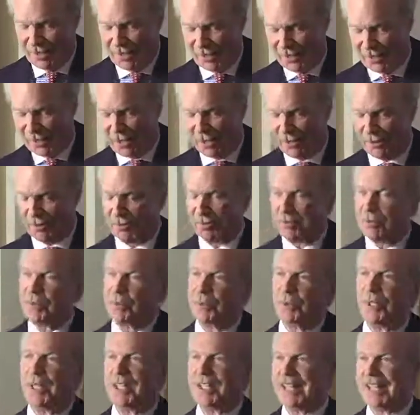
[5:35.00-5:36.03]
So
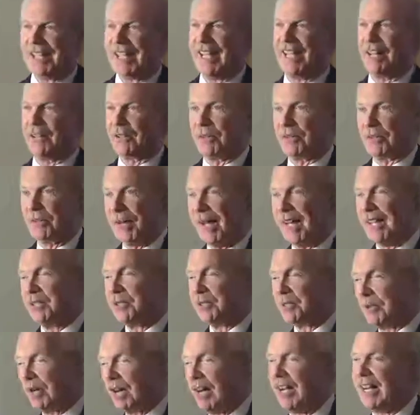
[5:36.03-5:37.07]
put it together, a
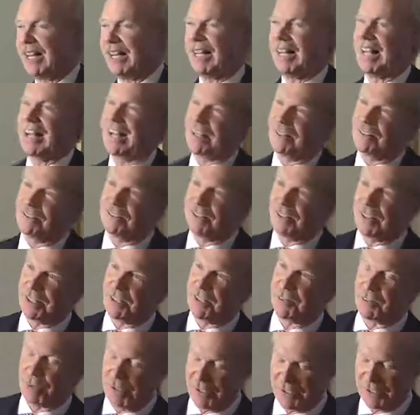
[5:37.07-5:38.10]
Maserati and a
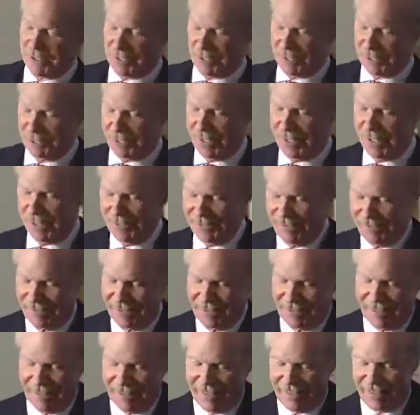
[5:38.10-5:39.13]
fuzzbuster, right?
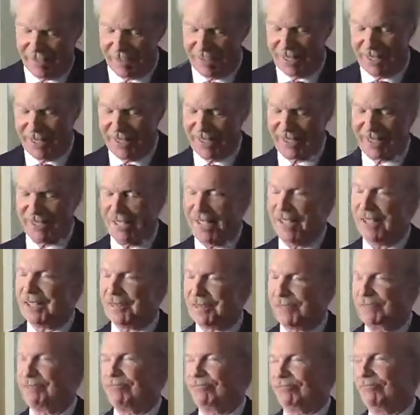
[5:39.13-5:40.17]
I mean, it's
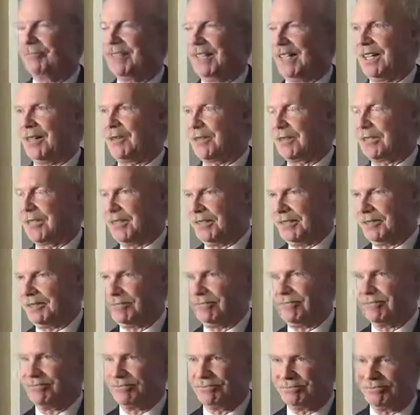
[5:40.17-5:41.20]
not, it's a
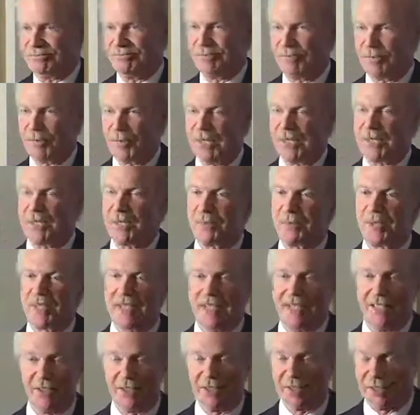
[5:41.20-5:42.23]
recipe
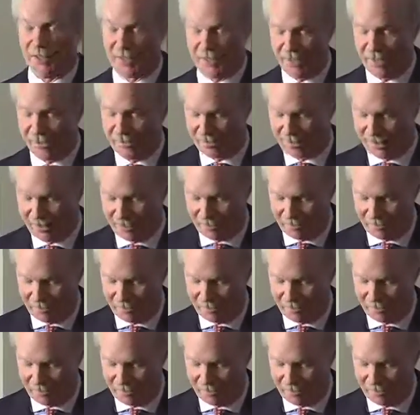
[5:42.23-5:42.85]
to kill yourself.